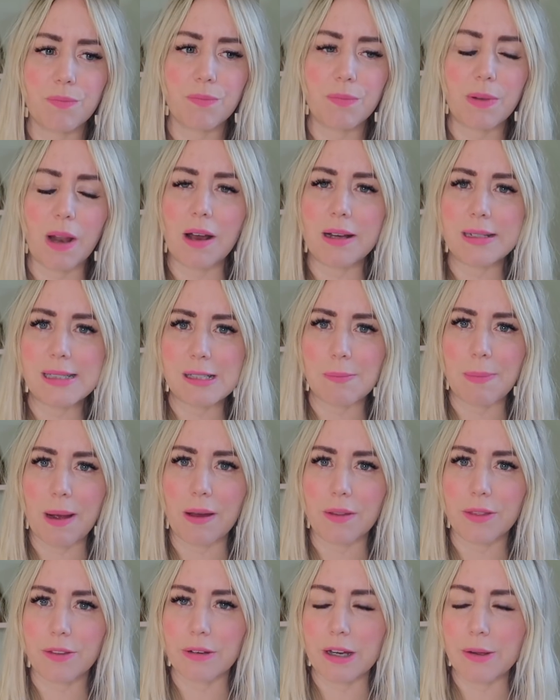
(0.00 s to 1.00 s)
lasts
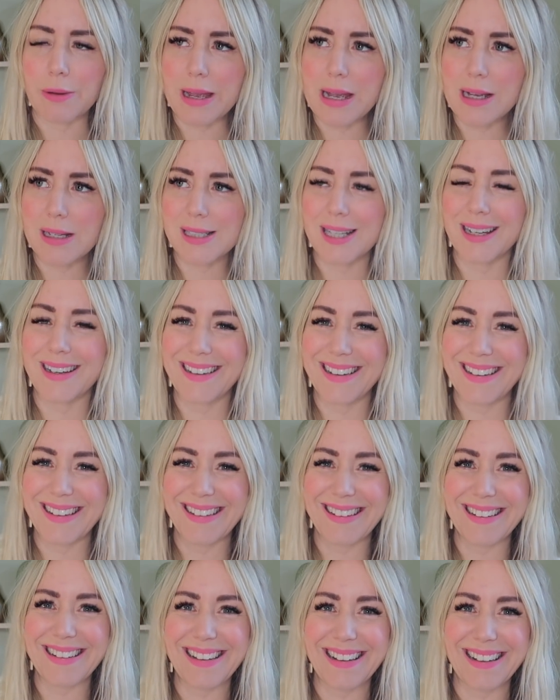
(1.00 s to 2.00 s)
about 3 weeks,
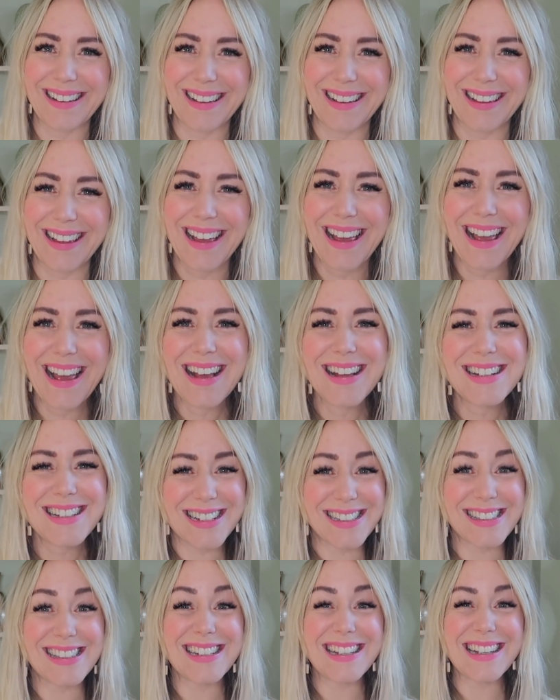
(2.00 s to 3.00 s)

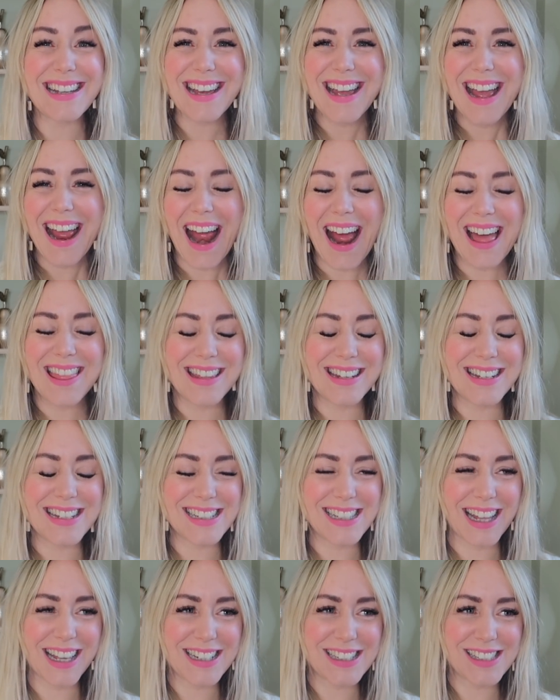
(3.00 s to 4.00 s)
doesn't it? And then
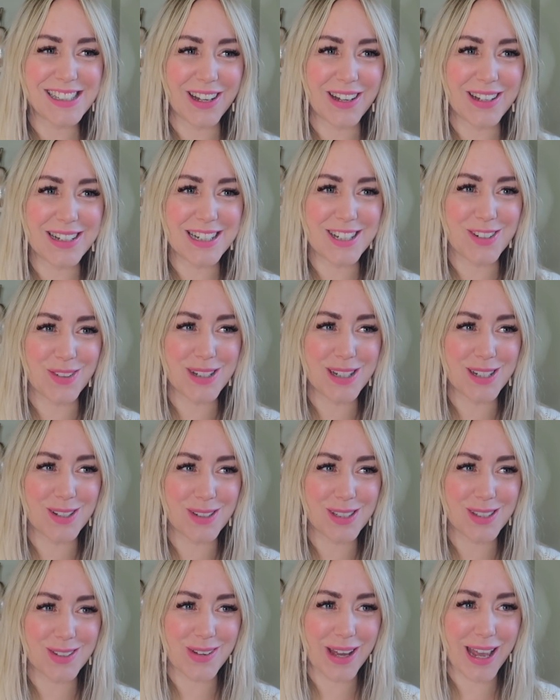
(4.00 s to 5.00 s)
it's like slowly
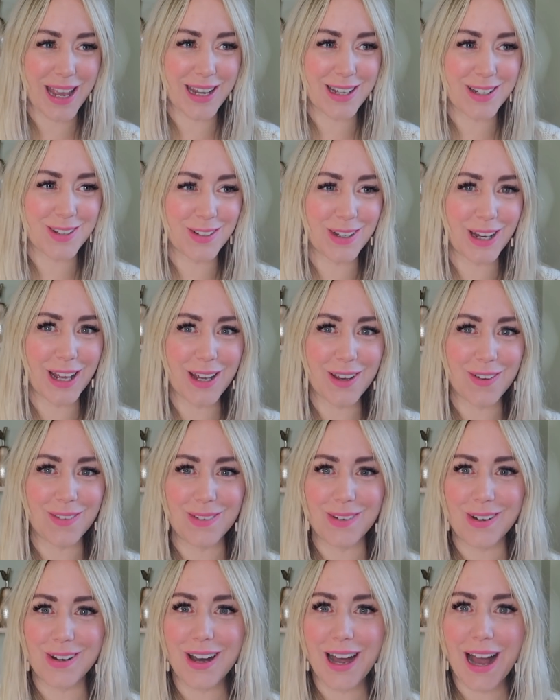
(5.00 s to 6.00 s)
dwindles away, and you're like,
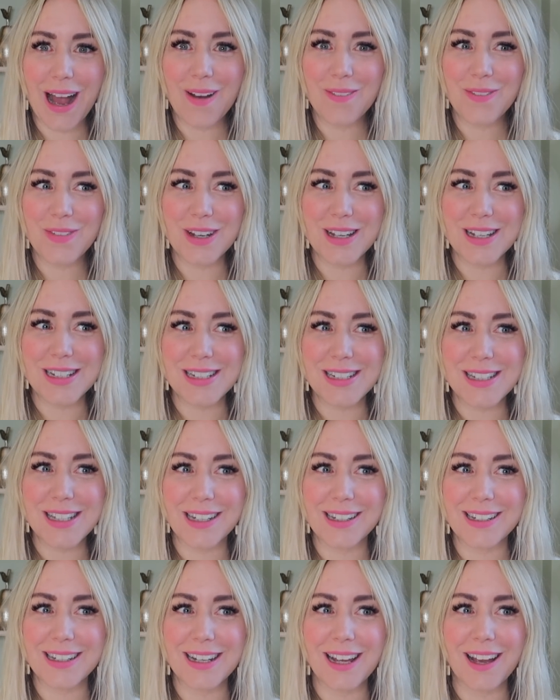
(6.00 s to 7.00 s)
what happened?
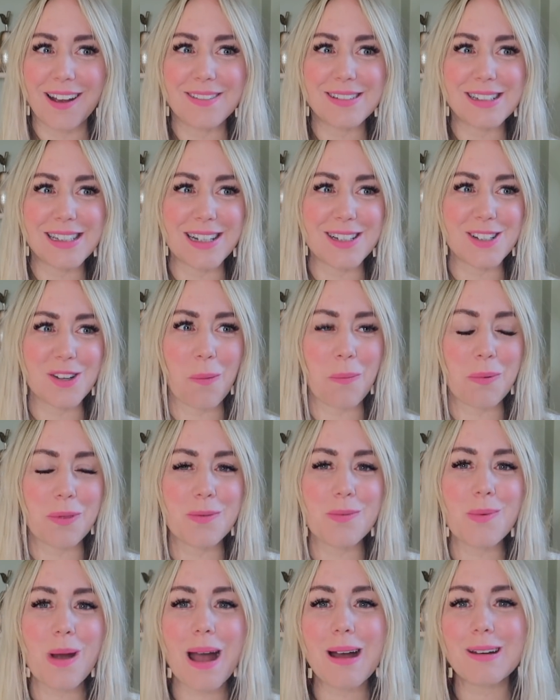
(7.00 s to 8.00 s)
Suddenly I was like top of
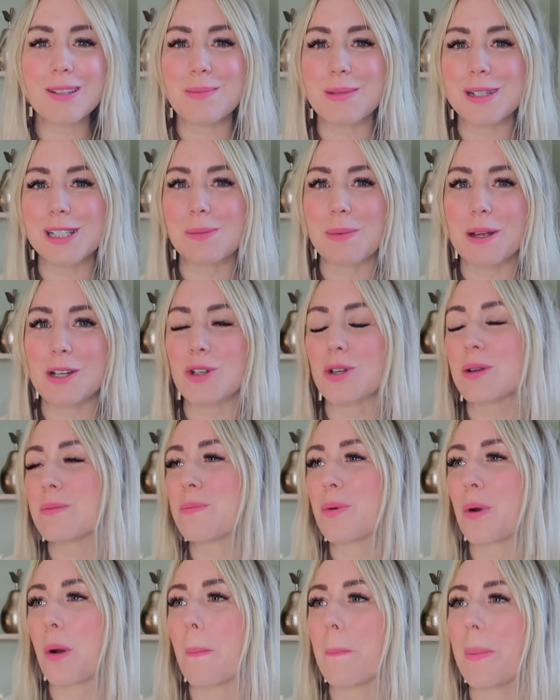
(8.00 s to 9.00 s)
the world, most special
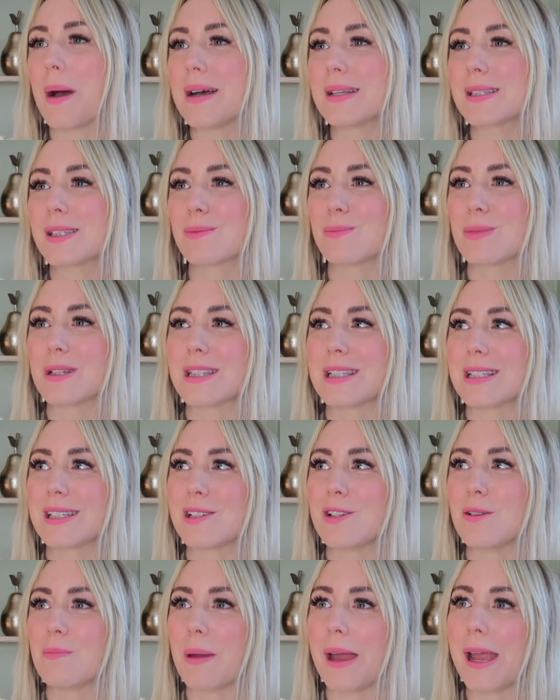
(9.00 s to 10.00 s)
important person with this
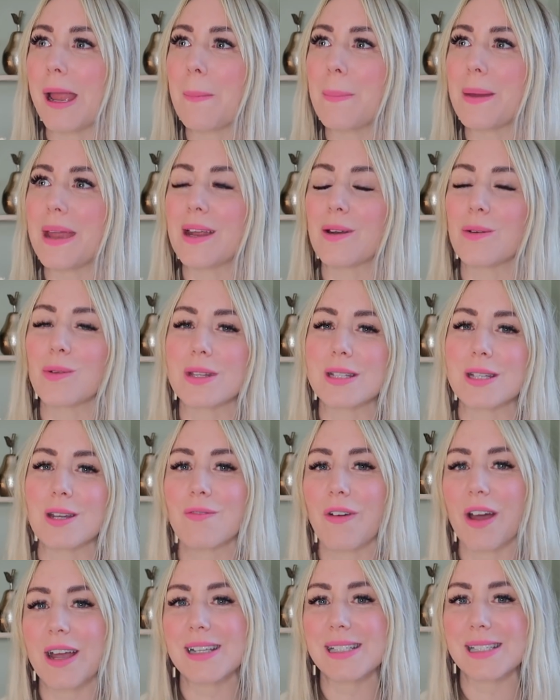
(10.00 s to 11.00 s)
new baby and all this
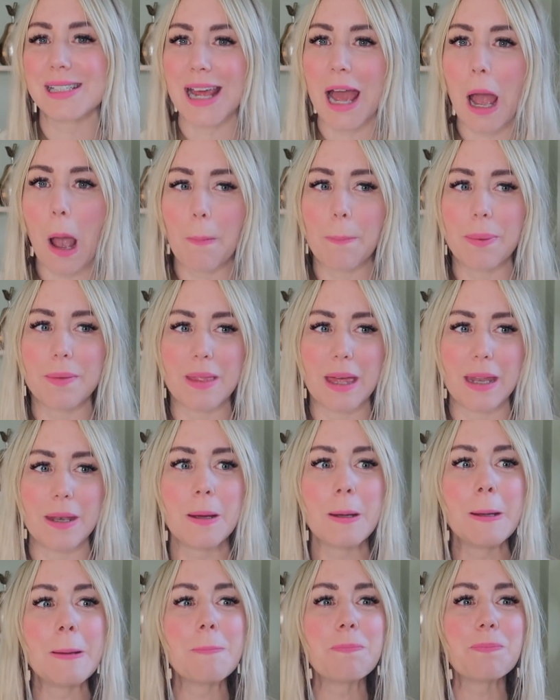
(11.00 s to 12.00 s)
advice and help, and then